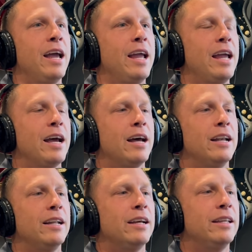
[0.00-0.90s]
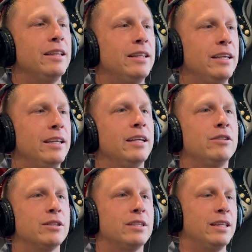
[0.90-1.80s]
And the
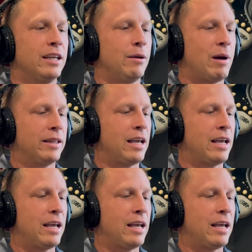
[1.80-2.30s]
interesting thing about